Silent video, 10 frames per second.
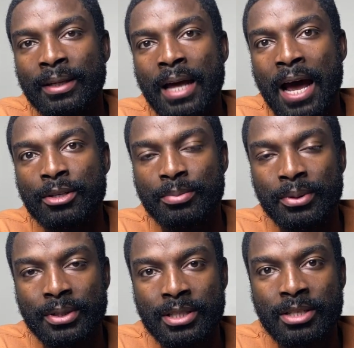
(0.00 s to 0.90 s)
house
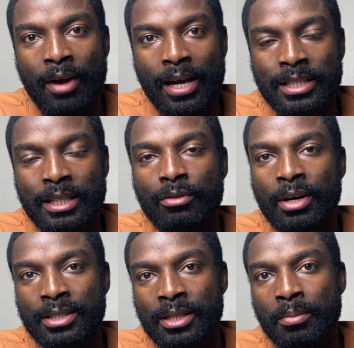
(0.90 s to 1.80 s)
builders are actually
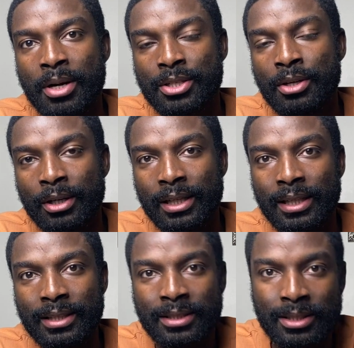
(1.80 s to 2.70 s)
granting much longer
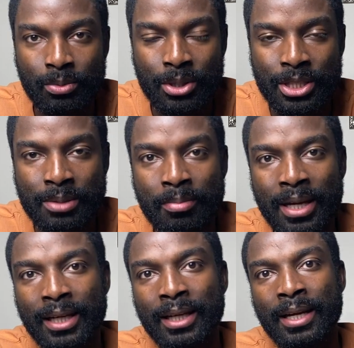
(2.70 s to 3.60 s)
leases, which is
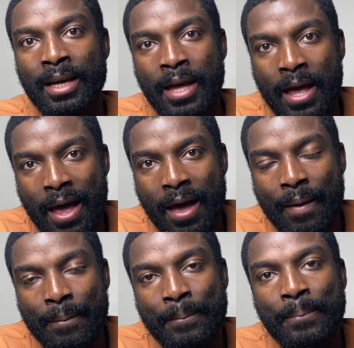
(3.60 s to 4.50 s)
making it
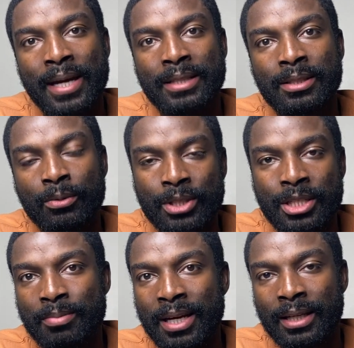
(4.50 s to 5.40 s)
which
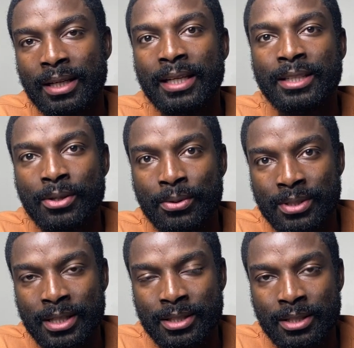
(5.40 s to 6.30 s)
is making the leasehold
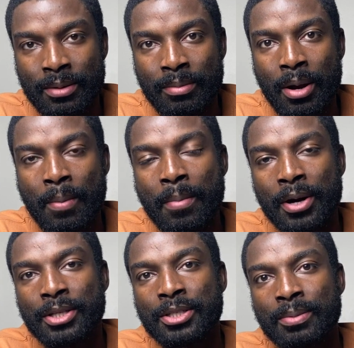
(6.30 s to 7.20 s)
system a
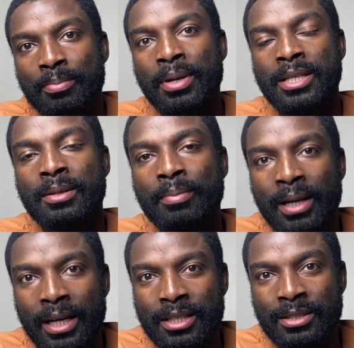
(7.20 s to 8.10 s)
much better
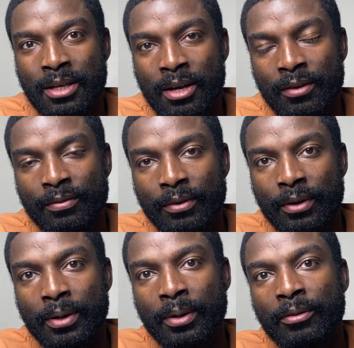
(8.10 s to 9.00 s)
place
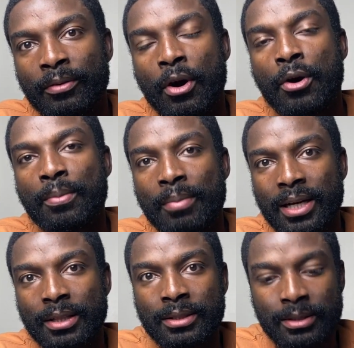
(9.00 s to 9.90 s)
for home
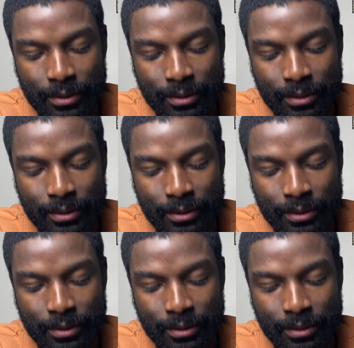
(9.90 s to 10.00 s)
buyers.